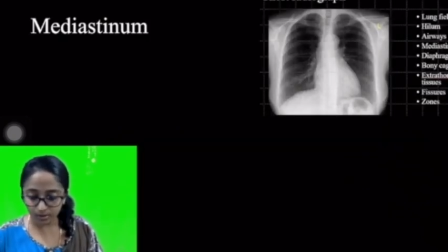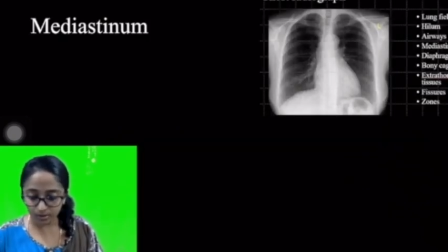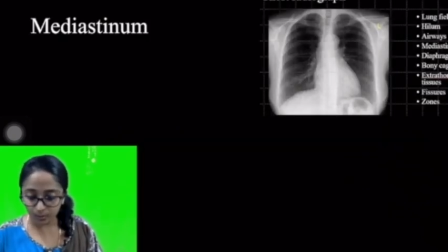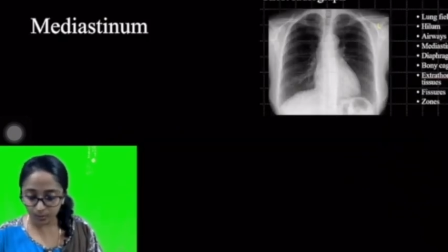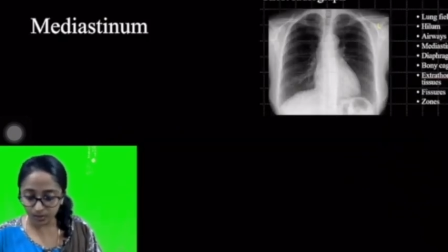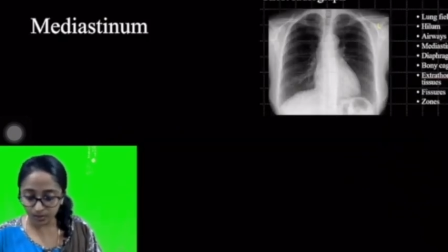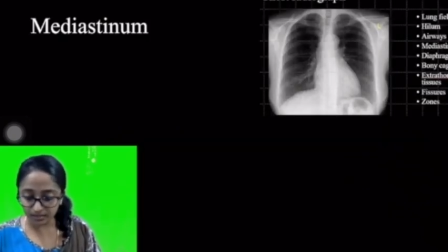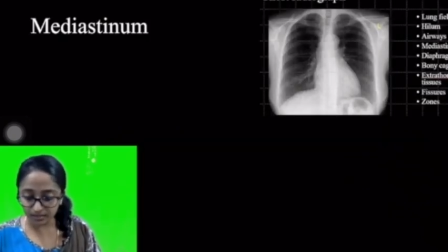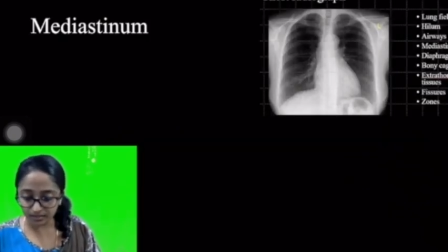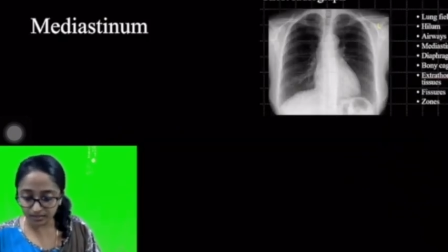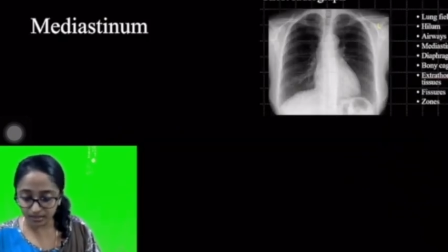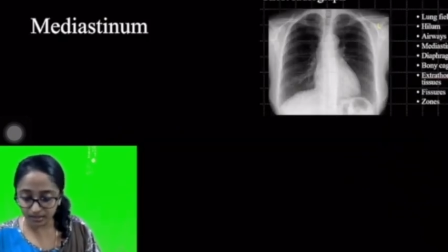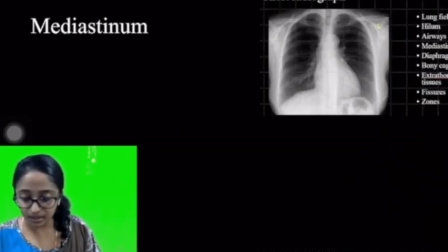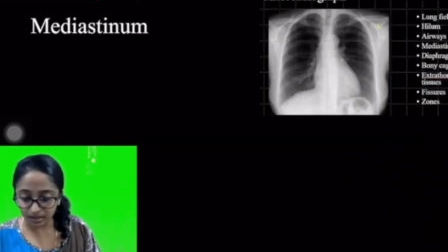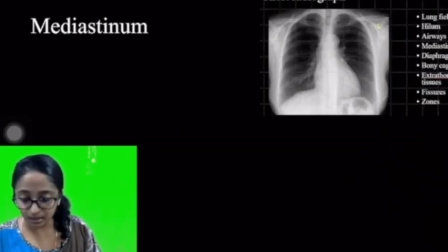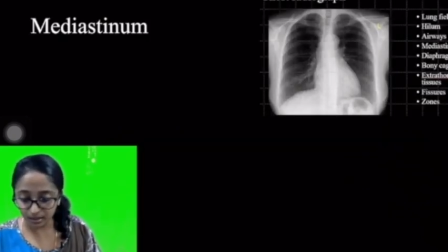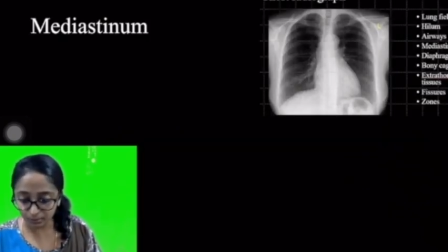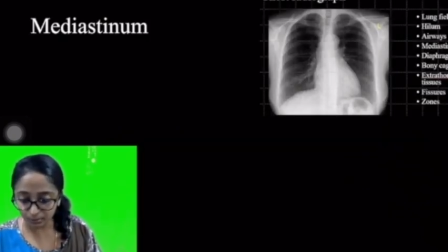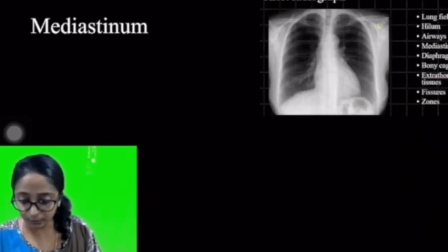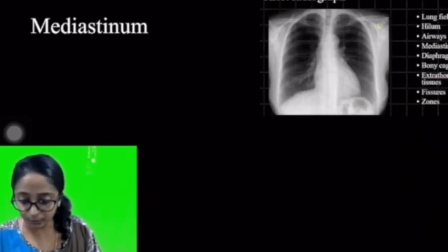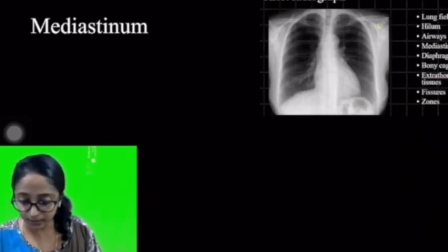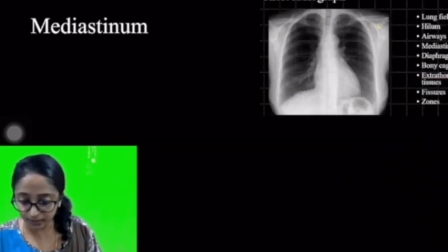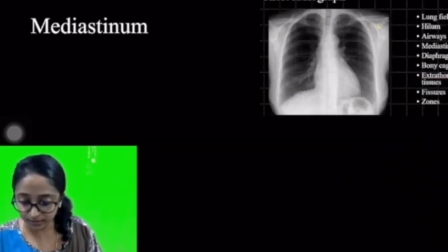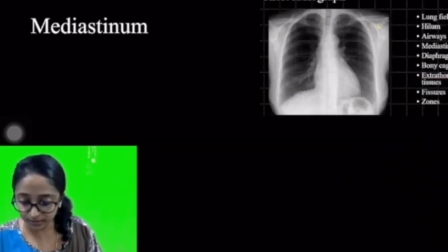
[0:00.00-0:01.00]
covered the lung
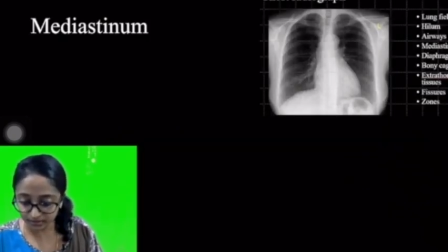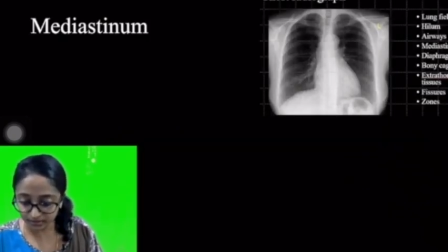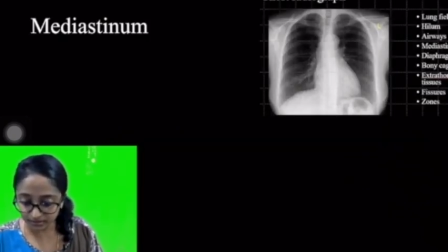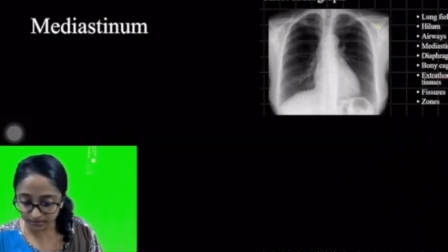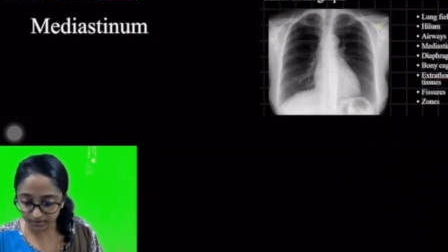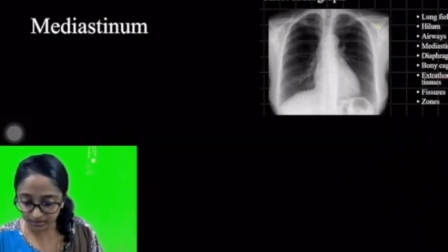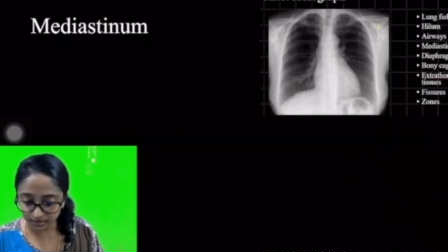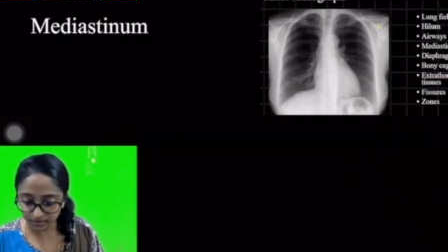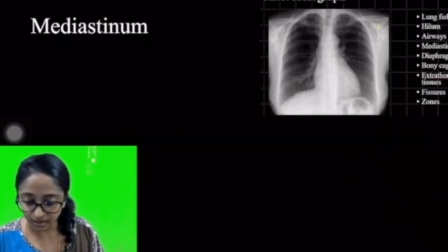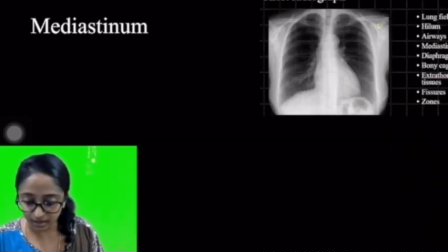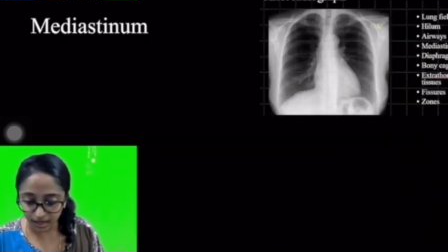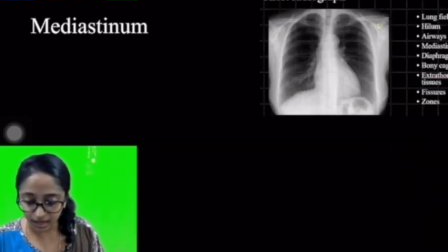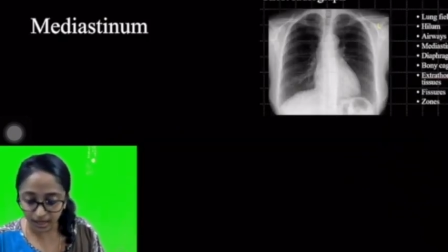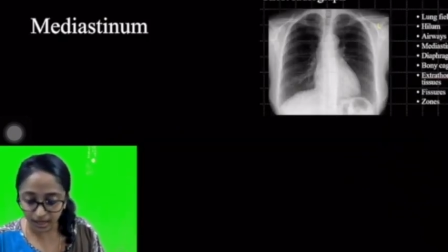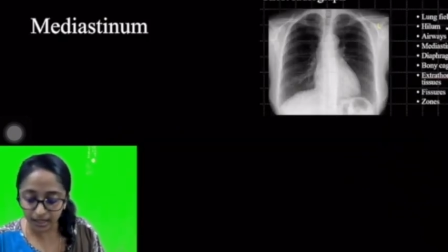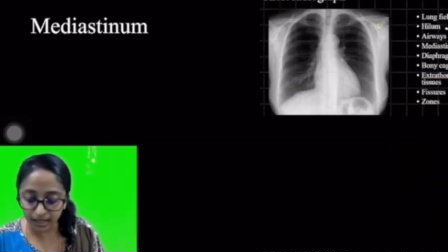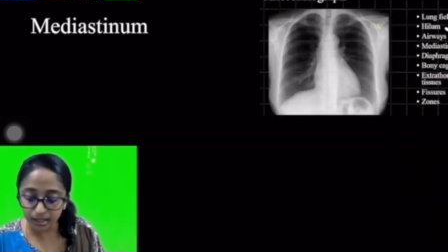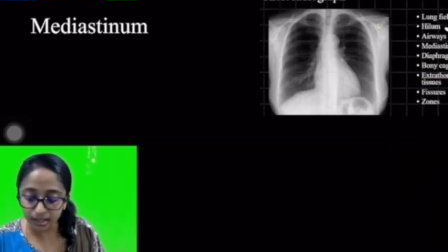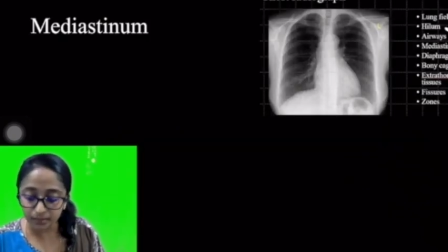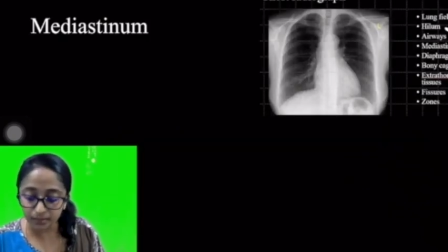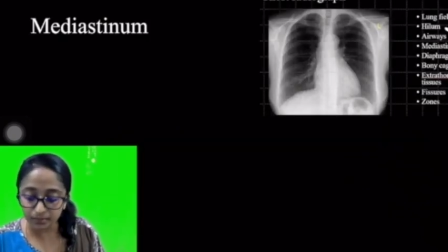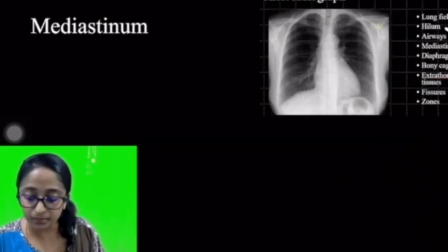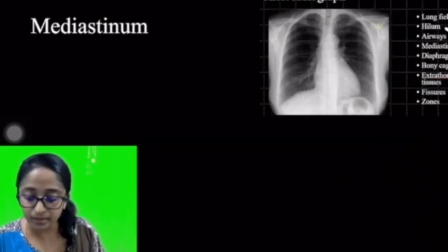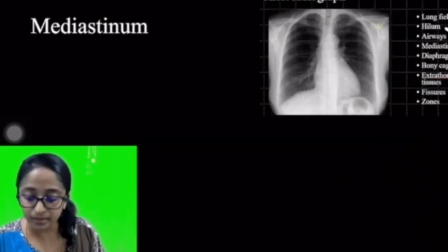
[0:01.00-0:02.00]
fields, the
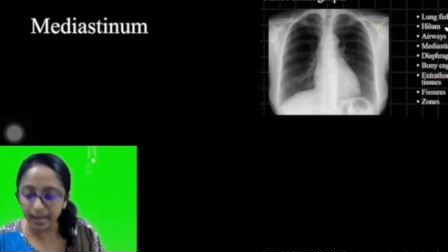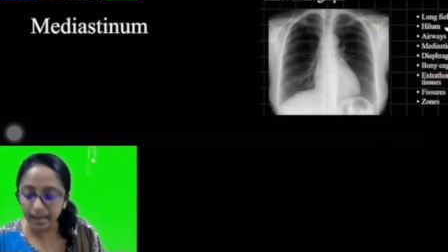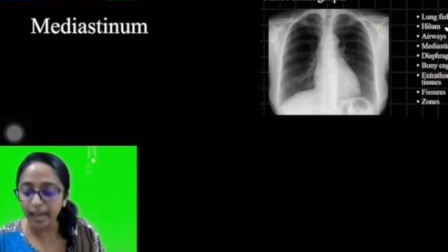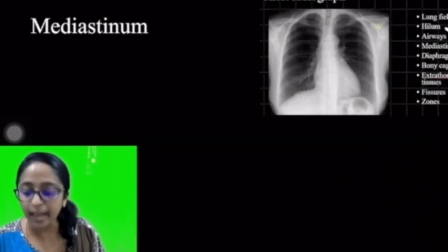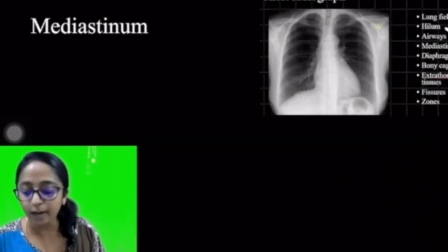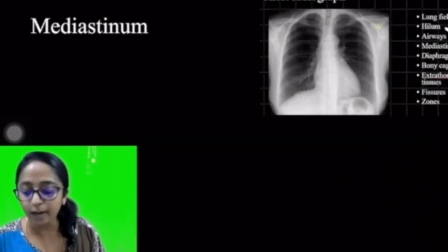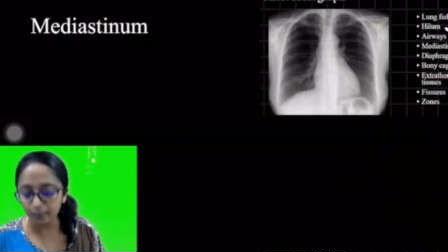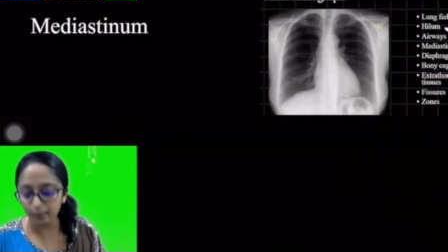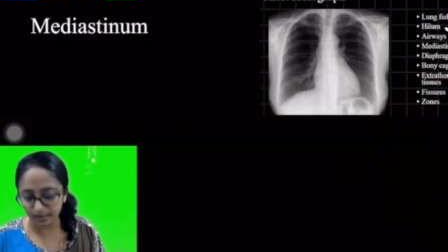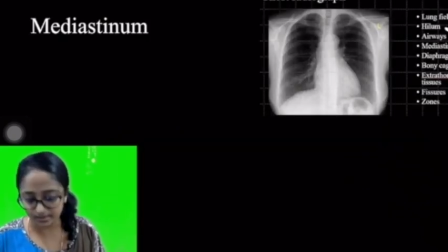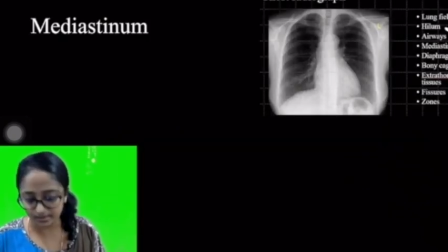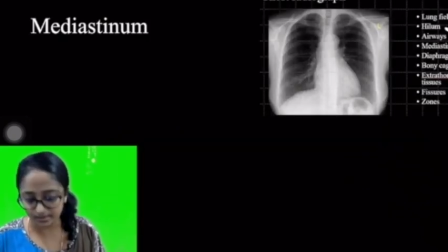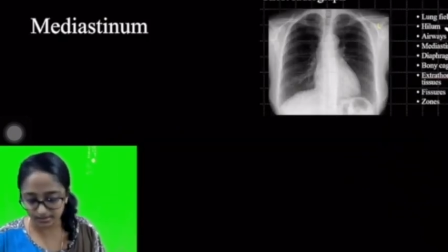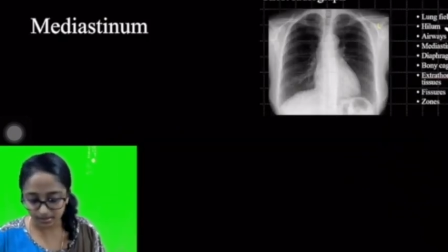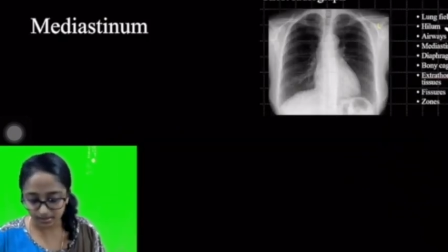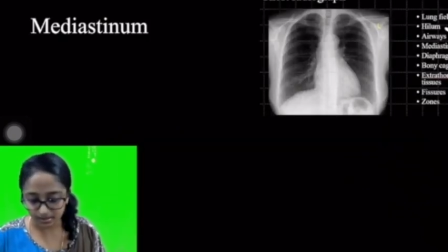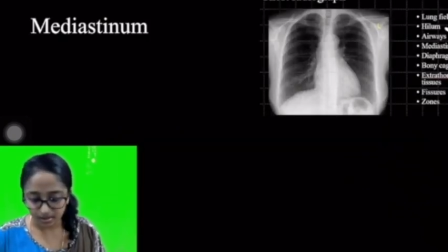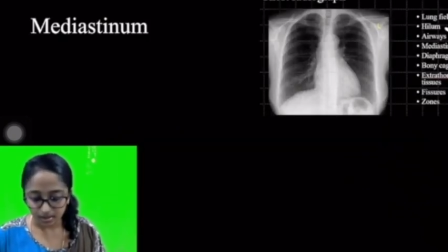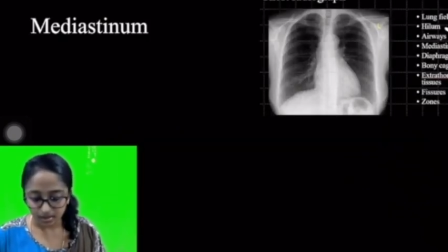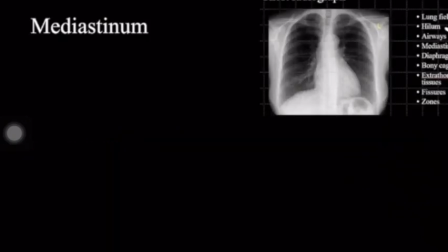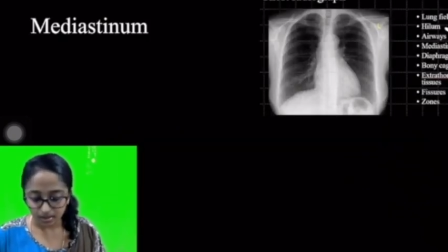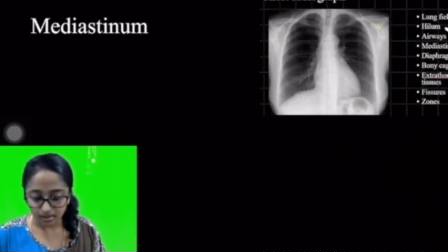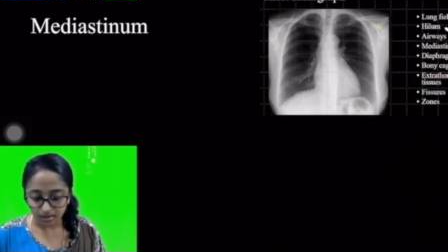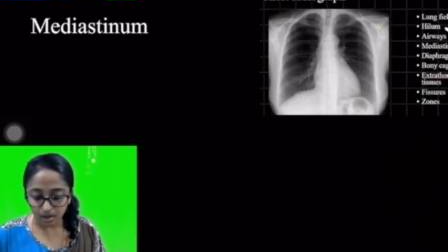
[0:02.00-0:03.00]
hilum, the airways.
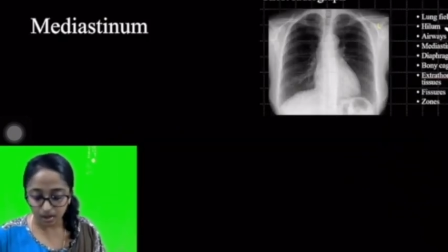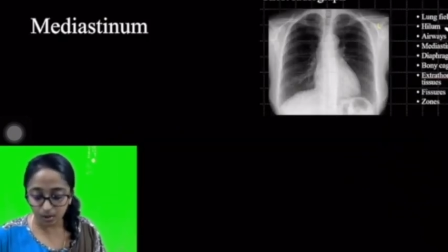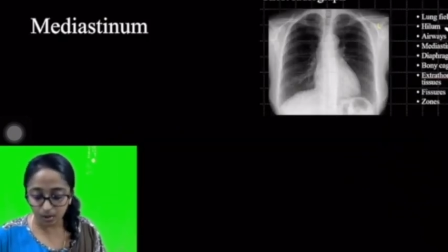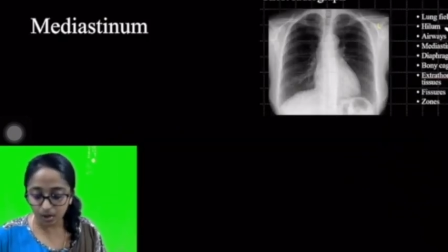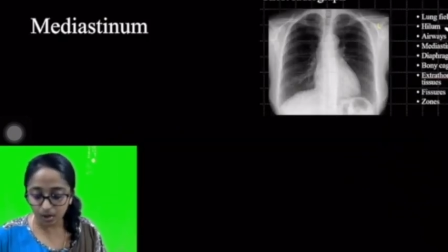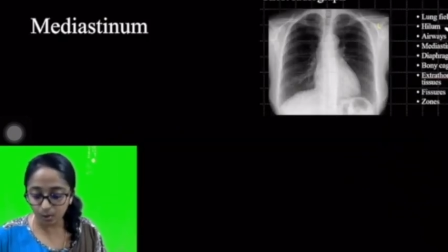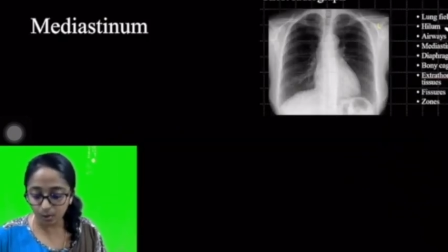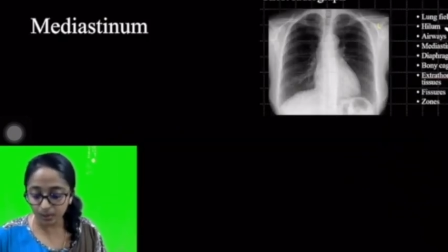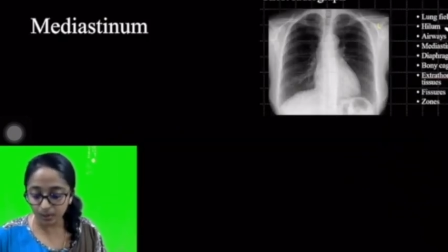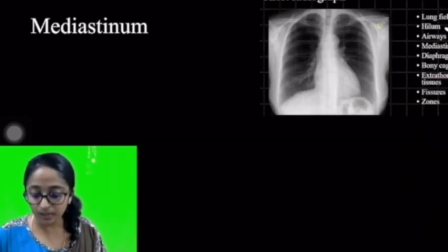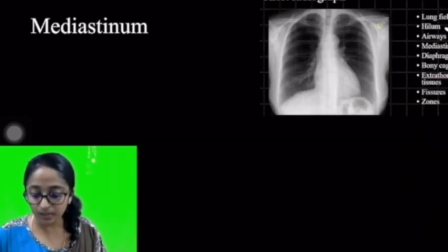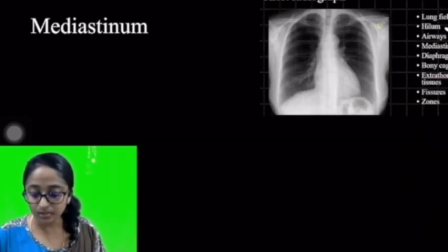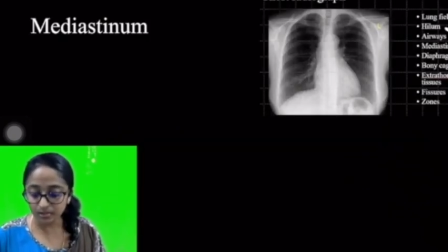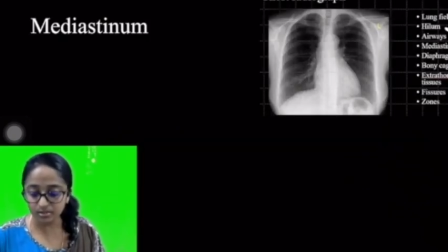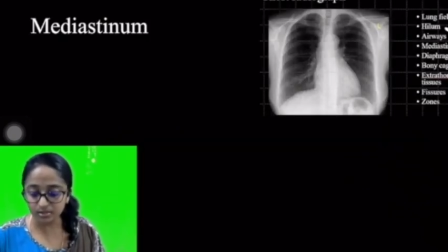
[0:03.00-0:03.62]
Now going